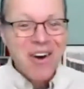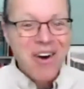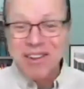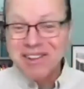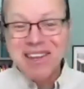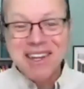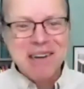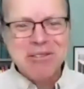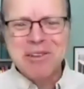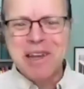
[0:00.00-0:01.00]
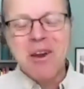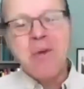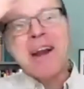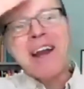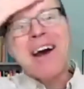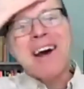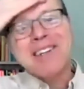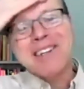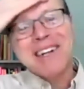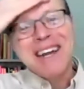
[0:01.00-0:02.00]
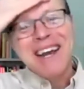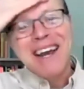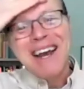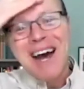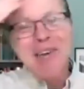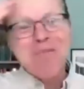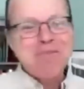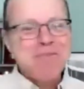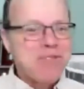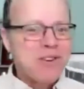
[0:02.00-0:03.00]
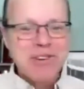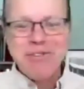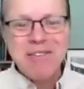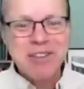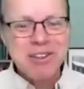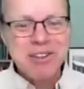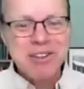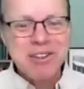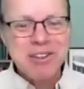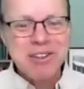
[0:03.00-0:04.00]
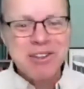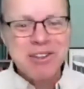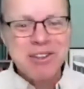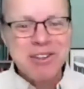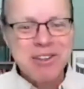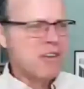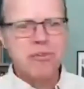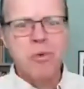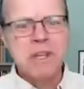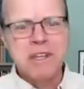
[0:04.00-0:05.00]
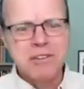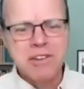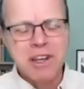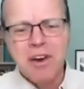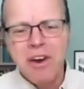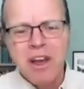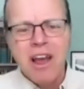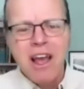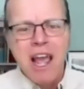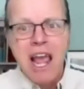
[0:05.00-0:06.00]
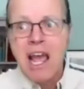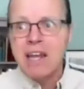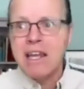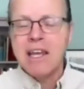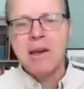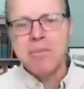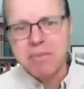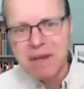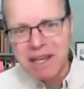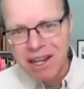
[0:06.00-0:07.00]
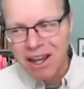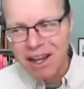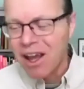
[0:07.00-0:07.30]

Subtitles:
all of a sudden I was like, oh my gosh, I'm 35 years old. I mean, this is 15 or 20 years ago. And it hit me,